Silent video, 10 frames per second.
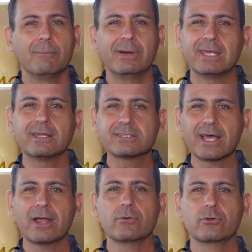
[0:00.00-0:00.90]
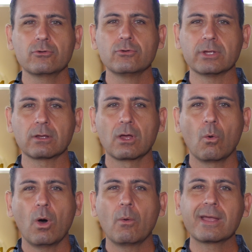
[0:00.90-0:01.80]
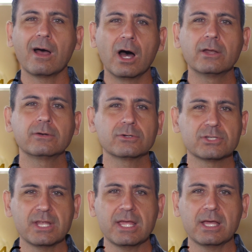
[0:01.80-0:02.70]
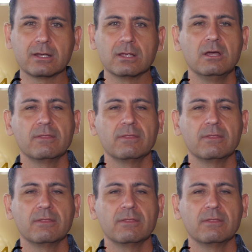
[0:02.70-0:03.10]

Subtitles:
But inside recruiting, while we understand